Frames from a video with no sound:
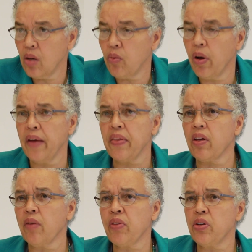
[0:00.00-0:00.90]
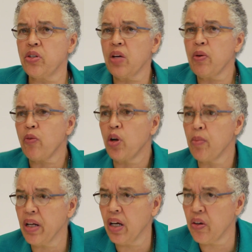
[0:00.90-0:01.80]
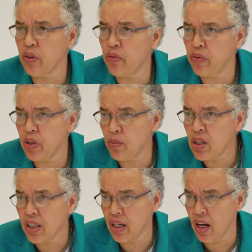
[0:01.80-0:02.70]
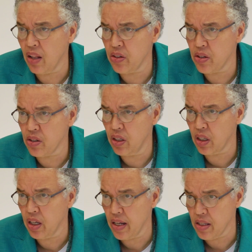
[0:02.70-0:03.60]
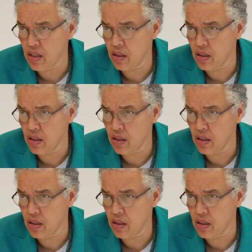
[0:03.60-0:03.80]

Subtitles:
well, I think you have to understand we've already made $150 million in cuts.